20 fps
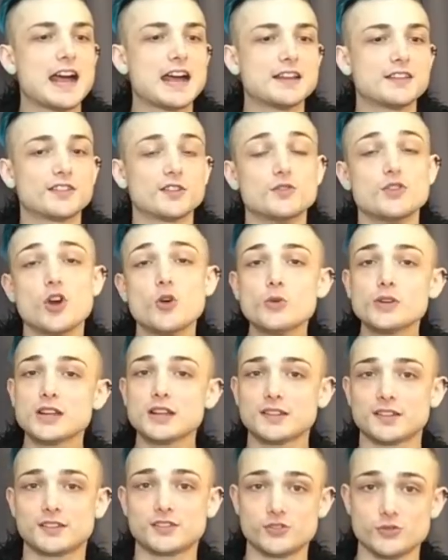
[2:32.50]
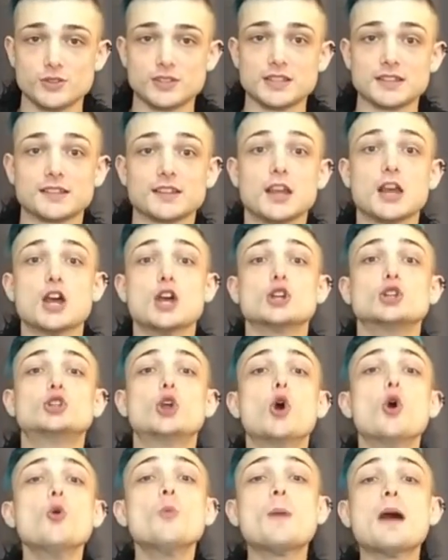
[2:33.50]
And so no one else is doing this
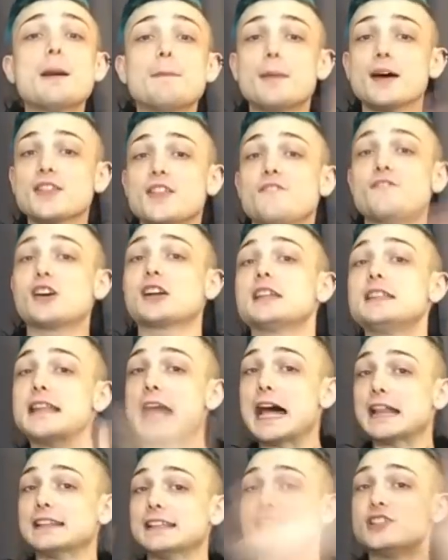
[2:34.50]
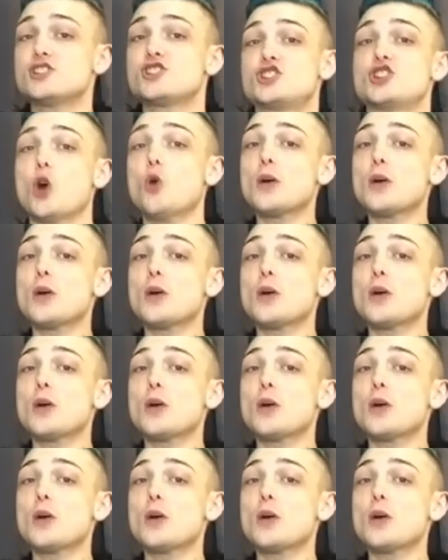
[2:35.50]
to my motherfucking knowledge.